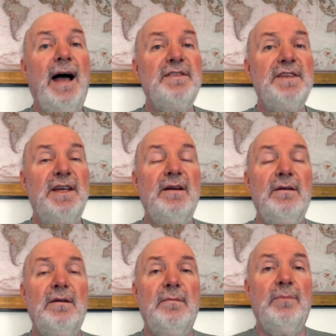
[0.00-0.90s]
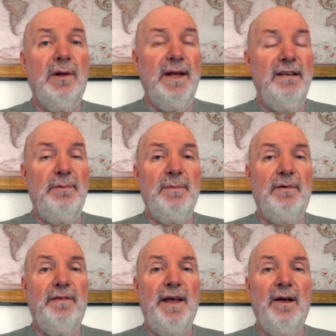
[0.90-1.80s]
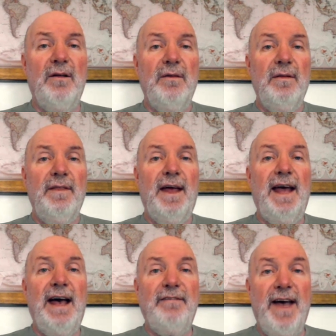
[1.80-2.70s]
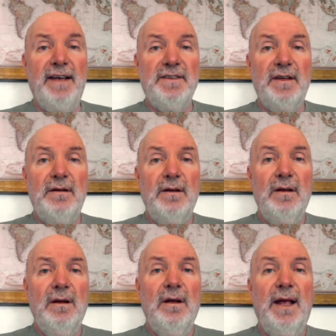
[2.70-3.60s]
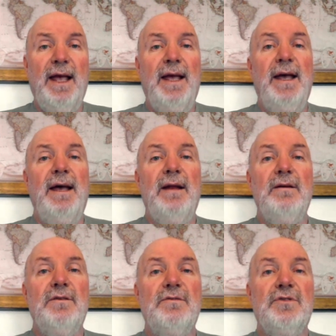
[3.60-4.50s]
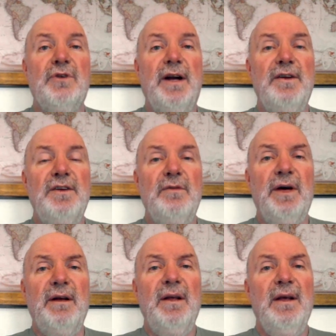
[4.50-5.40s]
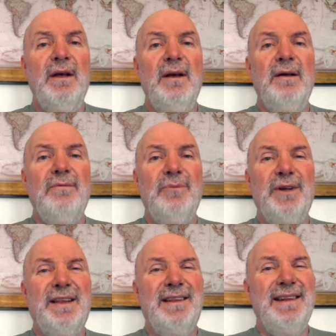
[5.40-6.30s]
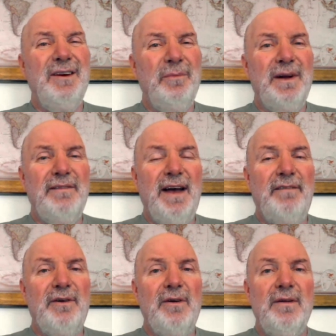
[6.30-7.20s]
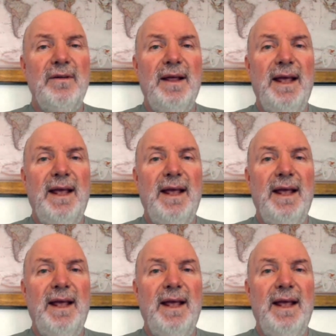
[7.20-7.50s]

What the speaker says: I've seen plenty of people fail that half-assed it and tried to do it with a little bit of effort.